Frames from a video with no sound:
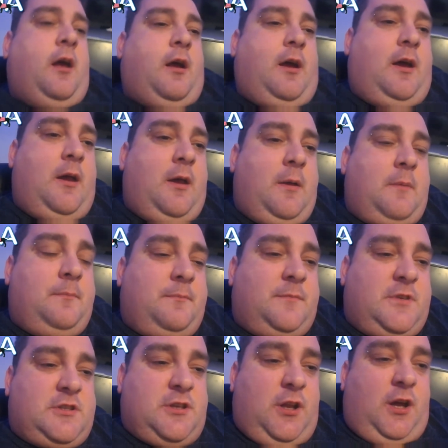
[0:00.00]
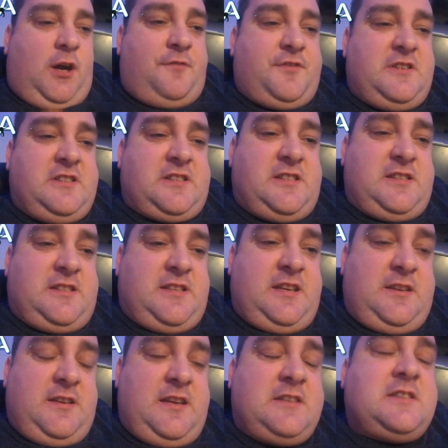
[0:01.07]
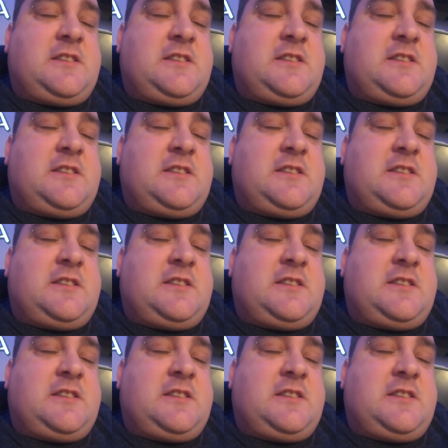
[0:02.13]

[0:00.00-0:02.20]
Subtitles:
There's a lot of incitivity,